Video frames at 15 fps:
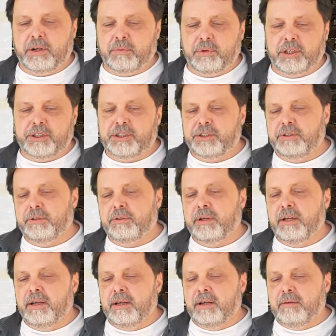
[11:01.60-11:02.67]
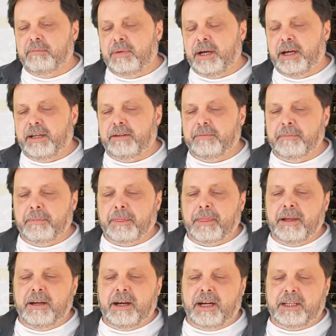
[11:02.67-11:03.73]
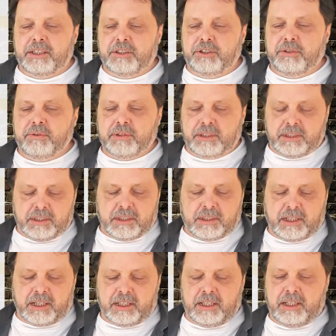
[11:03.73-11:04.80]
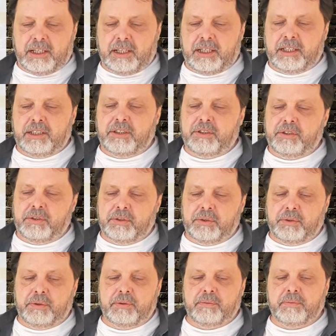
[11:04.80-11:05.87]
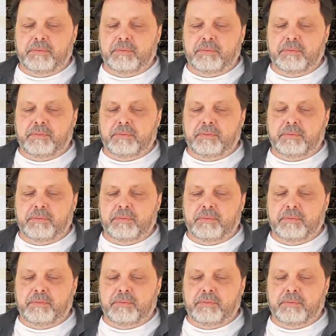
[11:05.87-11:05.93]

I want to do. But I can use this technique to